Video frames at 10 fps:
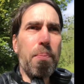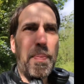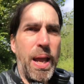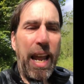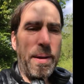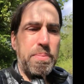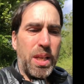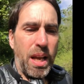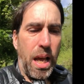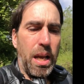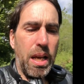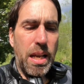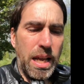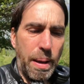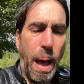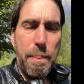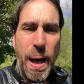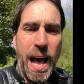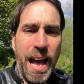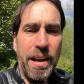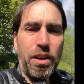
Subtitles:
perhaps a part